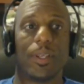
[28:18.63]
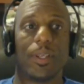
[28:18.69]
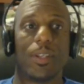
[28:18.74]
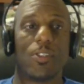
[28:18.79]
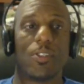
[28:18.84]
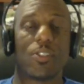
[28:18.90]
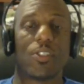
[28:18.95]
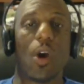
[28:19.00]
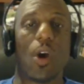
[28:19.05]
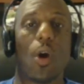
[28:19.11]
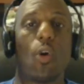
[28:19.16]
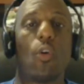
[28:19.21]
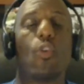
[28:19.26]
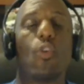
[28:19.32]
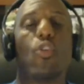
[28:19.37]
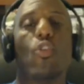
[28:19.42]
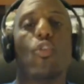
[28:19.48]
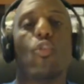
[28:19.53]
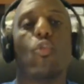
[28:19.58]

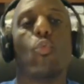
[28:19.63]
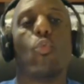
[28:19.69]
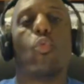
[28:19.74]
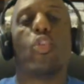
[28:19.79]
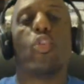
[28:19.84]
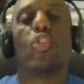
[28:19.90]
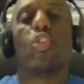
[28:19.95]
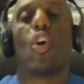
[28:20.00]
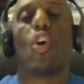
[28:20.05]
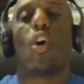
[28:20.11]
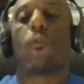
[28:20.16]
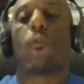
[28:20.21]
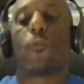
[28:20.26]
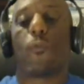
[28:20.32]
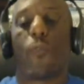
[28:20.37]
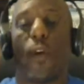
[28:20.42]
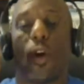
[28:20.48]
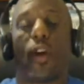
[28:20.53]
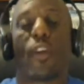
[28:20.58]
So you're
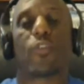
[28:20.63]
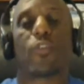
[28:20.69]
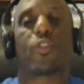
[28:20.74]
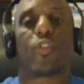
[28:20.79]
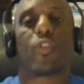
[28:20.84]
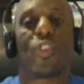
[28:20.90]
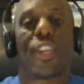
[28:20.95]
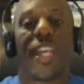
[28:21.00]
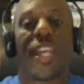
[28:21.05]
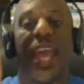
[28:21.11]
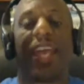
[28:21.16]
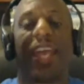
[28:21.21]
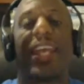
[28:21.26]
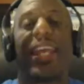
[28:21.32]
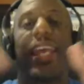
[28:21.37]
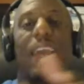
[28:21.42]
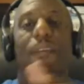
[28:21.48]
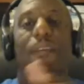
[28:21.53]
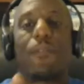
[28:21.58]
first
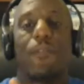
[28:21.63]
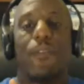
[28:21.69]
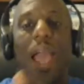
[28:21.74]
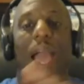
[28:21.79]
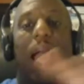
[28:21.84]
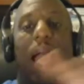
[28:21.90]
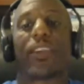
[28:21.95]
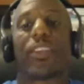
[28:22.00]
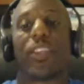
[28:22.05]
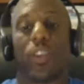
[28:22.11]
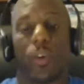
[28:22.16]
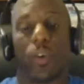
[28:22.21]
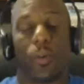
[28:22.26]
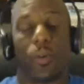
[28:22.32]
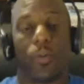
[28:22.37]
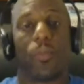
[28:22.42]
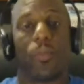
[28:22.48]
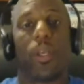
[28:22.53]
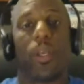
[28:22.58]
creating a
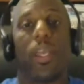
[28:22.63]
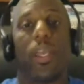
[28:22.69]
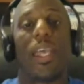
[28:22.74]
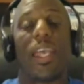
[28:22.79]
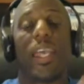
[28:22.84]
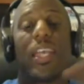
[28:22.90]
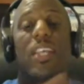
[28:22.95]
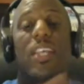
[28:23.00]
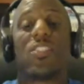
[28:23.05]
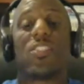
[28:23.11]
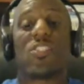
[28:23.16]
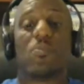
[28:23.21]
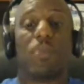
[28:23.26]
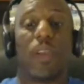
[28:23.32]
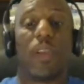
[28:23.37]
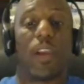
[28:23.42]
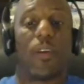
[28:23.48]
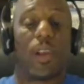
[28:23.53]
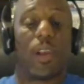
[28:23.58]
vacuum in
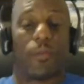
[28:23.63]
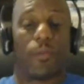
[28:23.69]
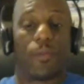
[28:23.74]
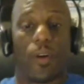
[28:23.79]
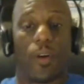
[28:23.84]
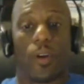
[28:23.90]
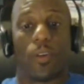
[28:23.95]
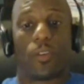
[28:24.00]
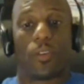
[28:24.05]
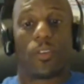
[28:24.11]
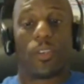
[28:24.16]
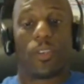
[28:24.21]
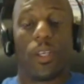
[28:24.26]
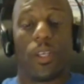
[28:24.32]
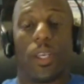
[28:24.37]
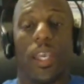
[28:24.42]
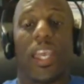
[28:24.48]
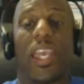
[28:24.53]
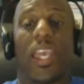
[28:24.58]
spirit first.
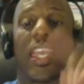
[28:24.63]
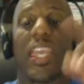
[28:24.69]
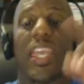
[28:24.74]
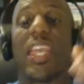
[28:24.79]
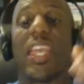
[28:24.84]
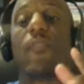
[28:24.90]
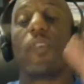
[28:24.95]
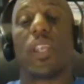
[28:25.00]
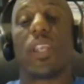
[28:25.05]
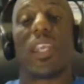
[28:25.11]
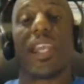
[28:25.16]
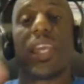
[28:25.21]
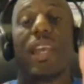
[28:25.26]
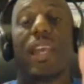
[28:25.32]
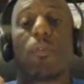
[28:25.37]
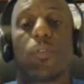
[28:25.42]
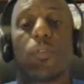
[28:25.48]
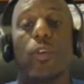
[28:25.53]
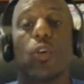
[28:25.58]
Even
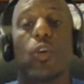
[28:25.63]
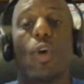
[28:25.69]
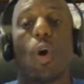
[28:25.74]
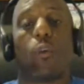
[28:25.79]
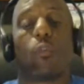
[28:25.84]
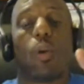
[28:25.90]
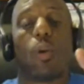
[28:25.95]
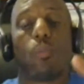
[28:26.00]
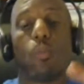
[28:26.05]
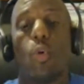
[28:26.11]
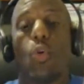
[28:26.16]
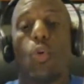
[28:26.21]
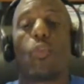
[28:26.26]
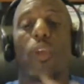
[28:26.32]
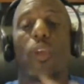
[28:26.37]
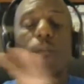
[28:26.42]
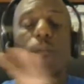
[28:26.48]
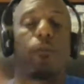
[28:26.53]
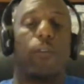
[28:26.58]
if you are
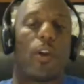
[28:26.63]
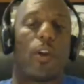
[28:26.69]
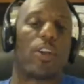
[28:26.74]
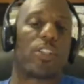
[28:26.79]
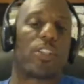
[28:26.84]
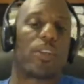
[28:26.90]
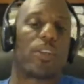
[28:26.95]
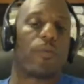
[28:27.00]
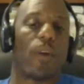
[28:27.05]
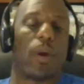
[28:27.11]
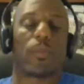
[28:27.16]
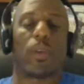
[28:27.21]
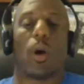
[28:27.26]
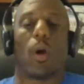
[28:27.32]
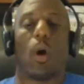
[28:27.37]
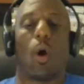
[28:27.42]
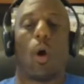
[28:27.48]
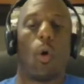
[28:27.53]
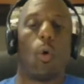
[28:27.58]
removing furniture from
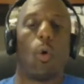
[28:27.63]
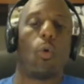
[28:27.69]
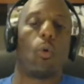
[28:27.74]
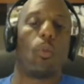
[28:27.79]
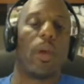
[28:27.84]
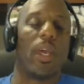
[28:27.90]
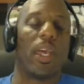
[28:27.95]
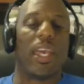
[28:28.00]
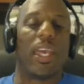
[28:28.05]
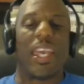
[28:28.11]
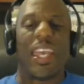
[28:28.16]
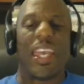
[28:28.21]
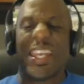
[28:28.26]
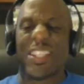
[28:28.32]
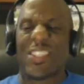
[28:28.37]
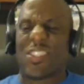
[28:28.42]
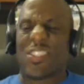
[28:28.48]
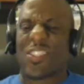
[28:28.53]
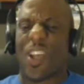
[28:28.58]
your home,
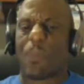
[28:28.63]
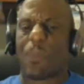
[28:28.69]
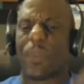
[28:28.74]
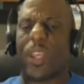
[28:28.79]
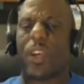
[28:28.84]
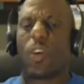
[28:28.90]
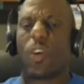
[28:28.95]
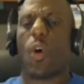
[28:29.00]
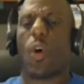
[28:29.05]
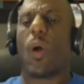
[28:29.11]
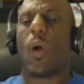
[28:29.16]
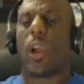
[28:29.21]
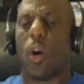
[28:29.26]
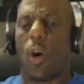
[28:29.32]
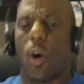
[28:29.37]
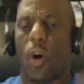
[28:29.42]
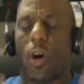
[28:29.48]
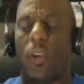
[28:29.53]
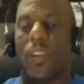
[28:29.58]
it's something going
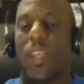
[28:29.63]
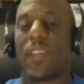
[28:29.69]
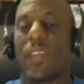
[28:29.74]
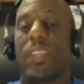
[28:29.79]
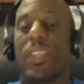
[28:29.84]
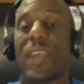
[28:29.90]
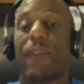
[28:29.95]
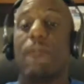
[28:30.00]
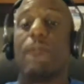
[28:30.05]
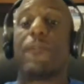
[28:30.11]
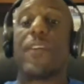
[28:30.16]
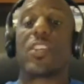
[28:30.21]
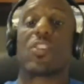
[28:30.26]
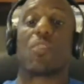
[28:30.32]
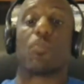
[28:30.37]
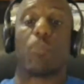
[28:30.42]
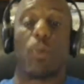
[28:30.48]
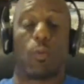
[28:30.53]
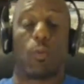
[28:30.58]
on in the
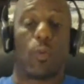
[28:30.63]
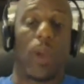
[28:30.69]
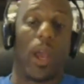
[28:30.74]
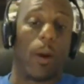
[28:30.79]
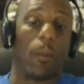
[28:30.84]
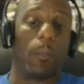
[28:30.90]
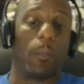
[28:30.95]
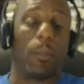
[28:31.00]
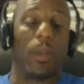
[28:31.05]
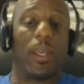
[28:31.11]
invisible realm,